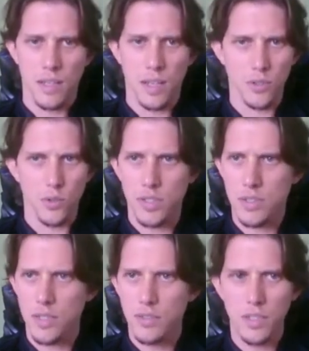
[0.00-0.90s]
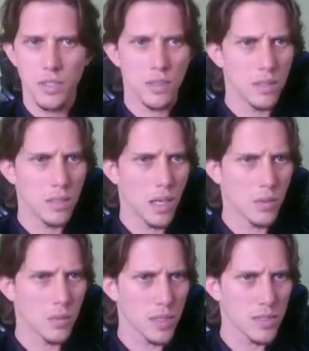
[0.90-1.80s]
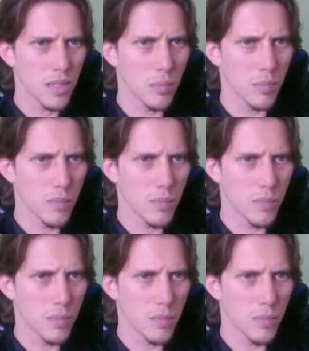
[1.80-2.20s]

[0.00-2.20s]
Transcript: How do we save here? What's the name?